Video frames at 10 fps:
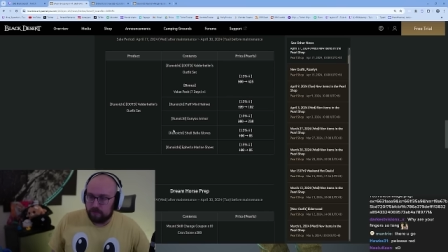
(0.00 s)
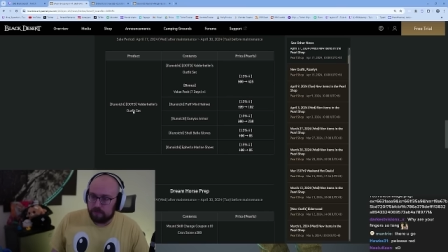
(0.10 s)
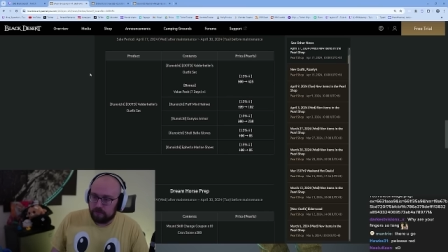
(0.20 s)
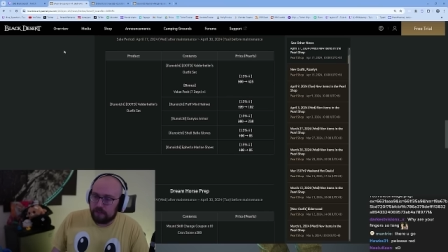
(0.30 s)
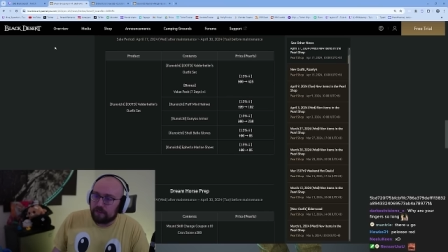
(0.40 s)

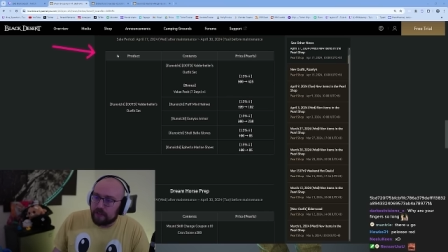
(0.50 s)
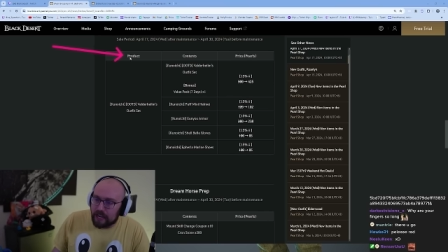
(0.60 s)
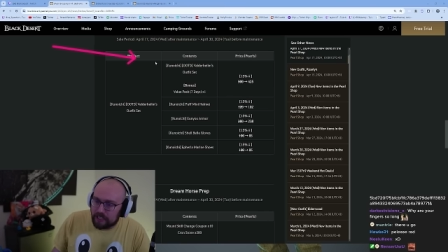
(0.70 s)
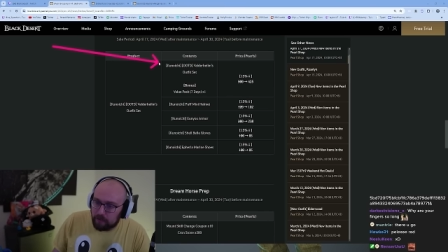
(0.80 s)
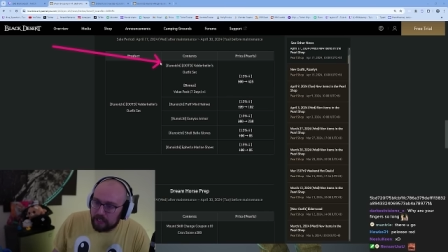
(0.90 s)
different
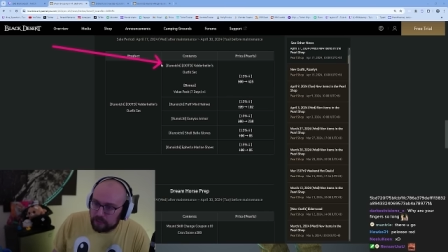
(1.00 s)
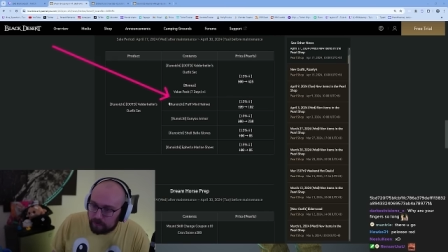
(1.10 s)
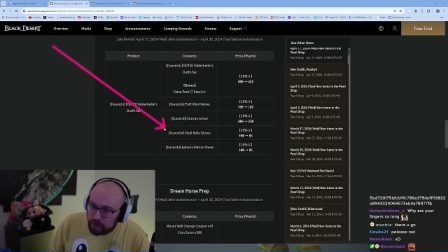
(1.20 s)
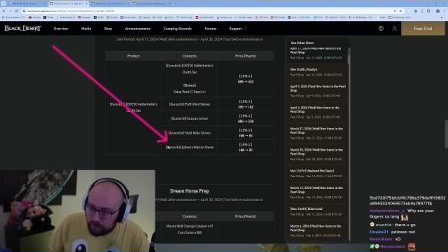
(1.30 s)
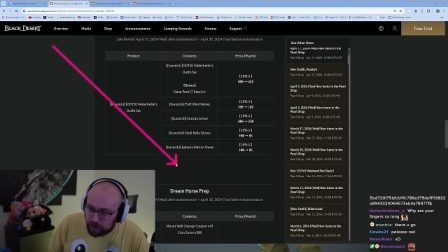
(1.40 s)
aspects of
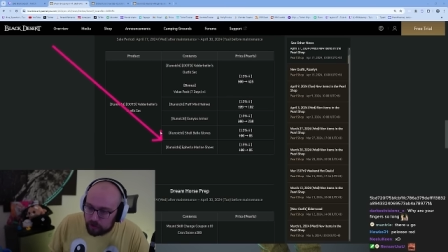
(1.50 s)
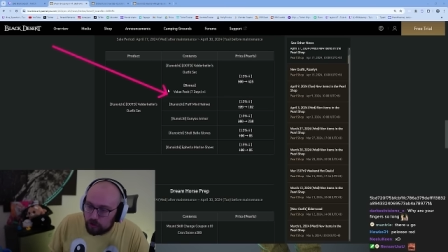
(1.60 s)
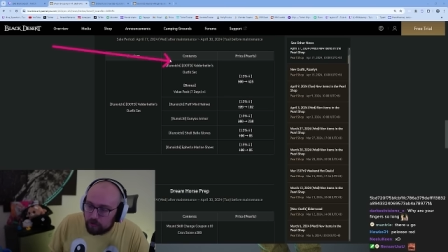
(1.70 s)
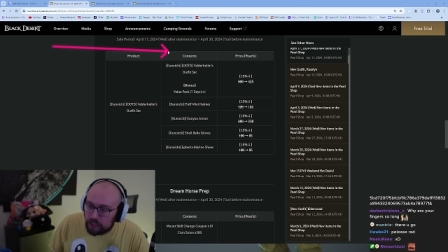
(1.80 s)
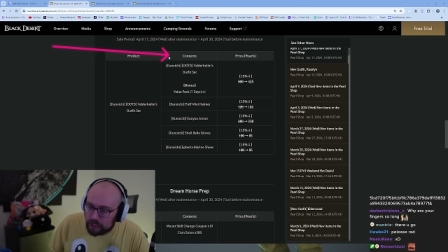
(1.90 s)
different
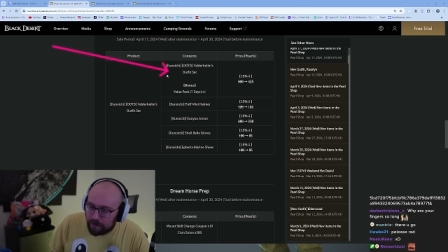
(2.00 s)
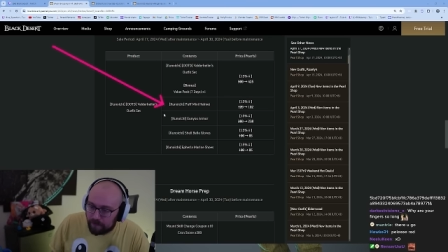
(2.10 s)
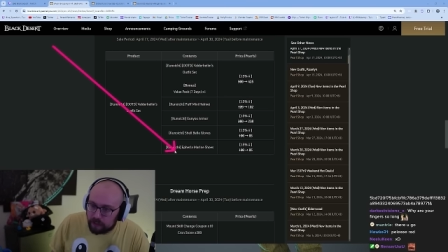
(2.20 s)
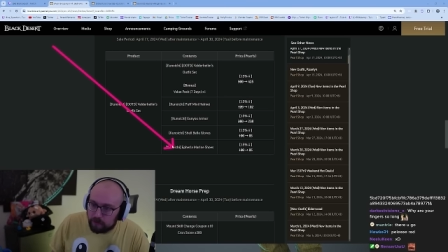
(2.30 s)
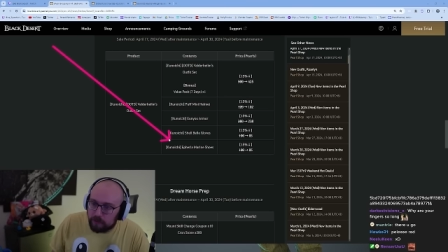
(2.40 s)
Kunuichi
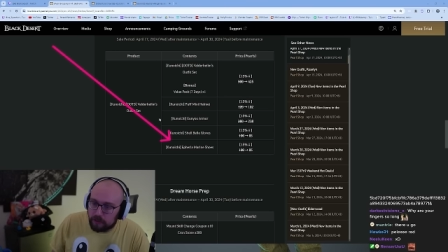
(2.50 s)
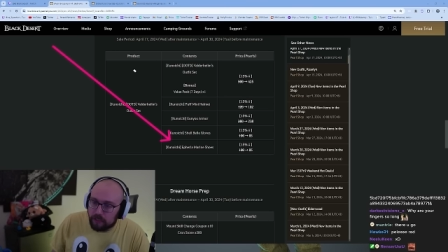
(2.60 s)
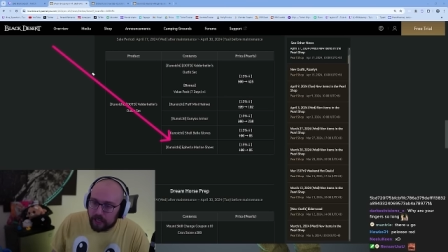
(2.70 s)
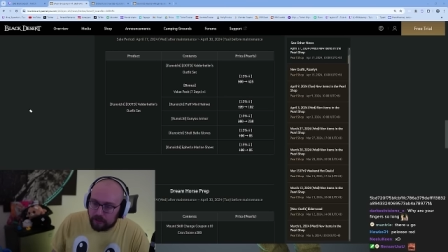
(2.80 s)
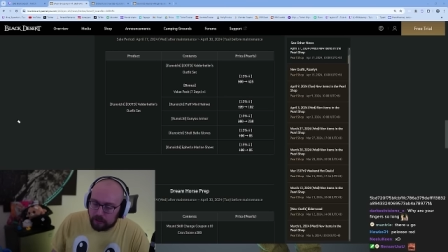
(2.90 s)
outfits and put them
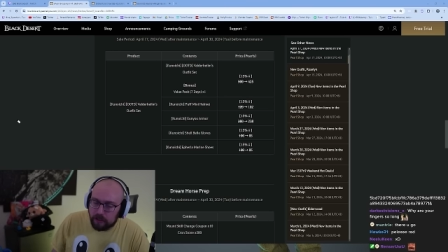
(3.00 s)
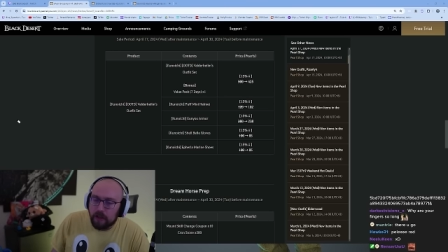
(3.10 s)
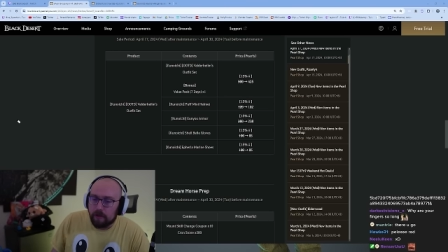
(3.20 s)
together,